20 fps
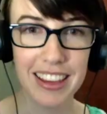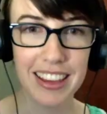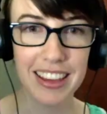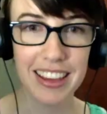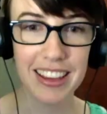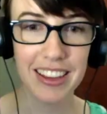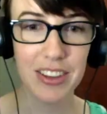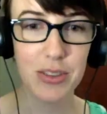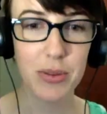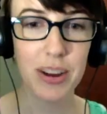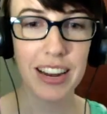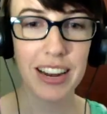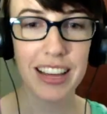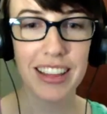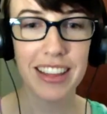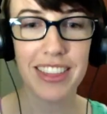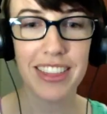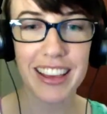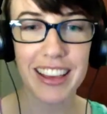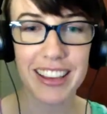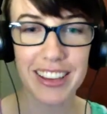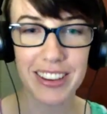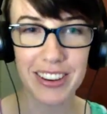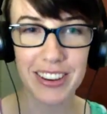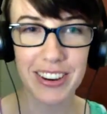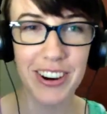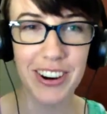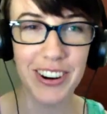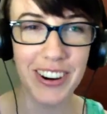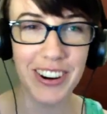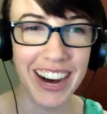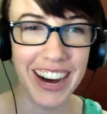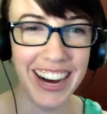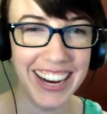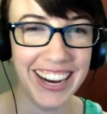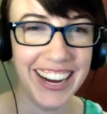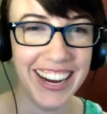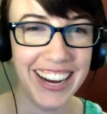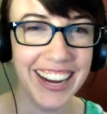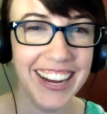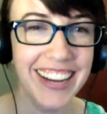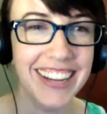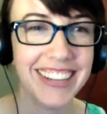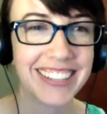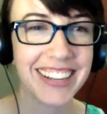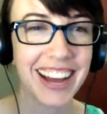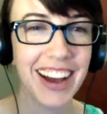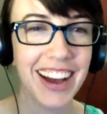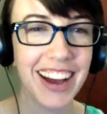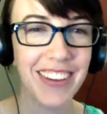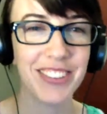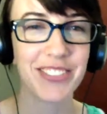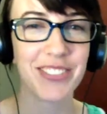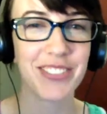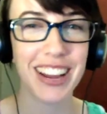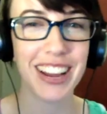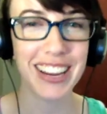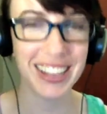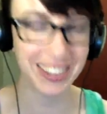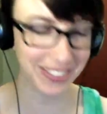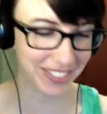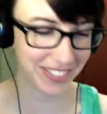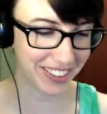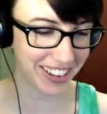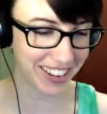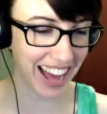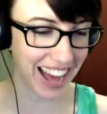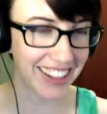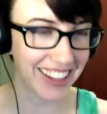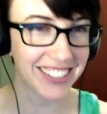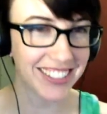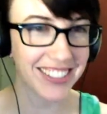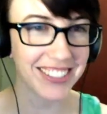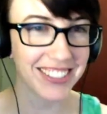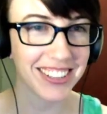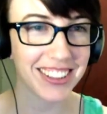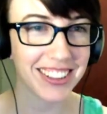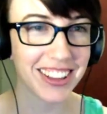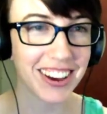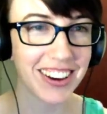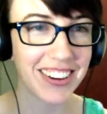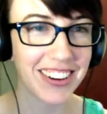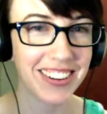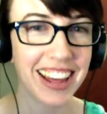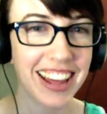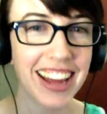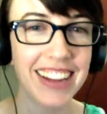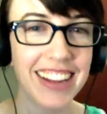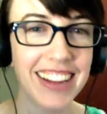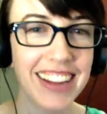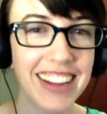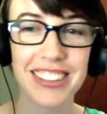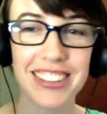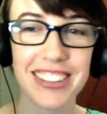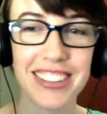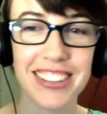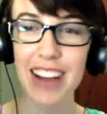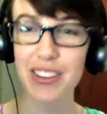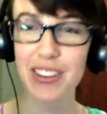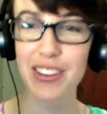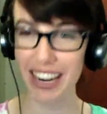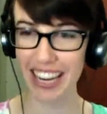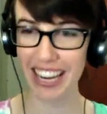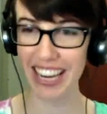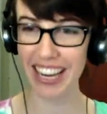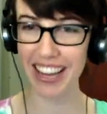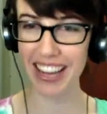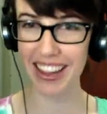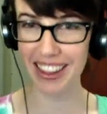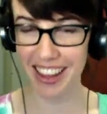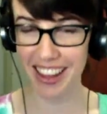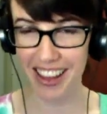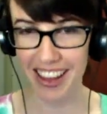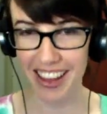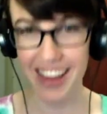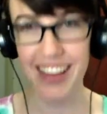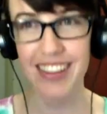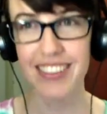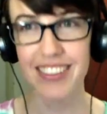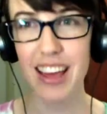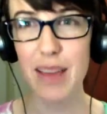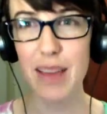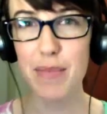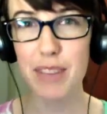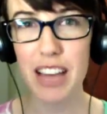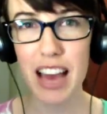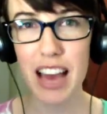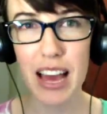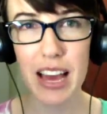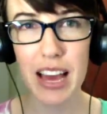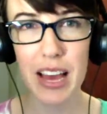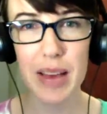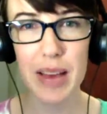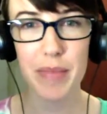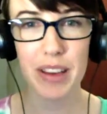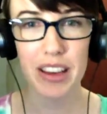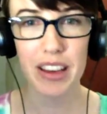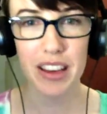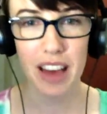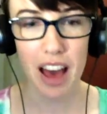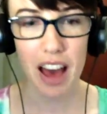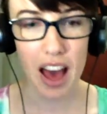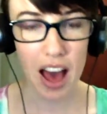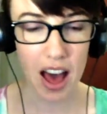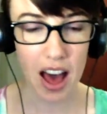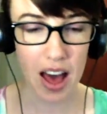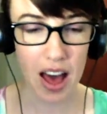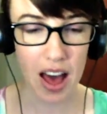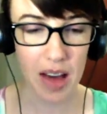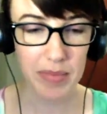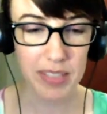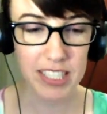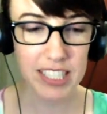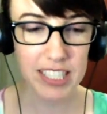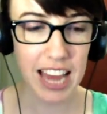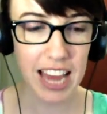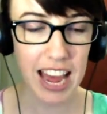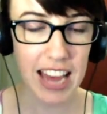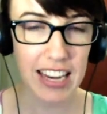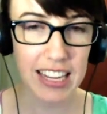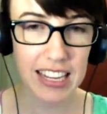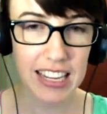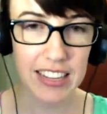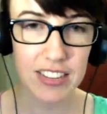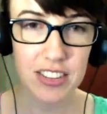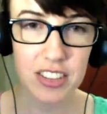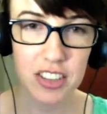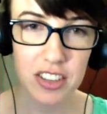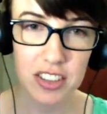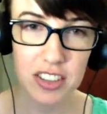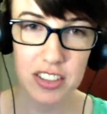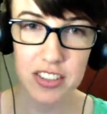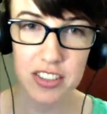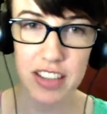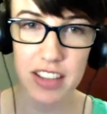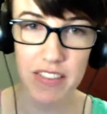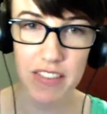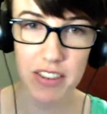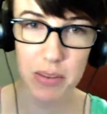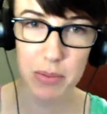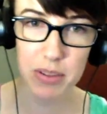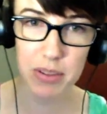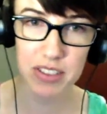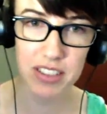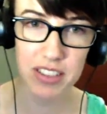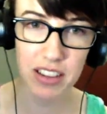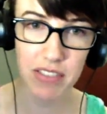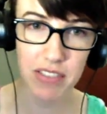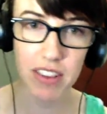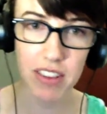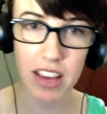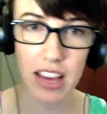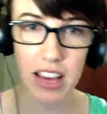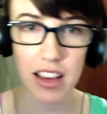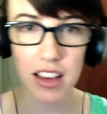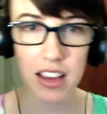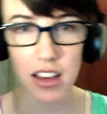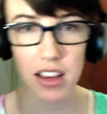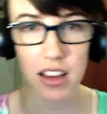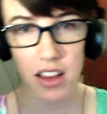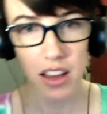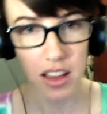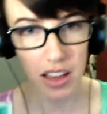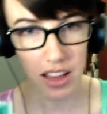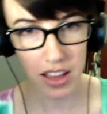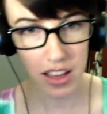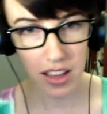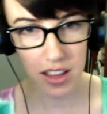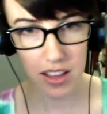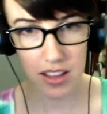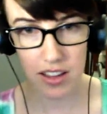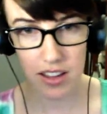the 20th. Thank you. I was waiting for a calendar to load. That is July 20th. Same time. 10 Eastern, 7 Pacific,